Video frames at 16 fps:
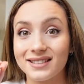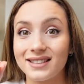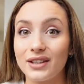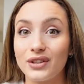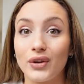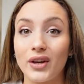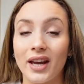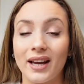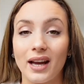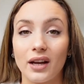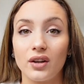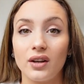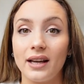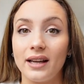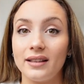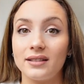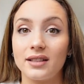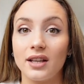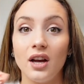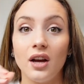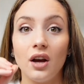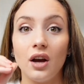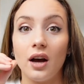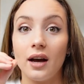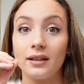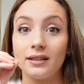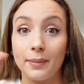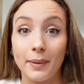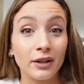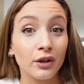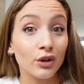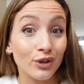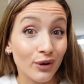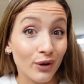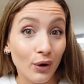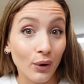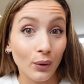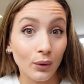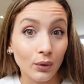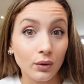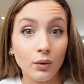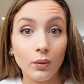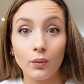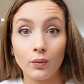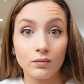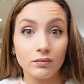then you can calculate, depending on your goal,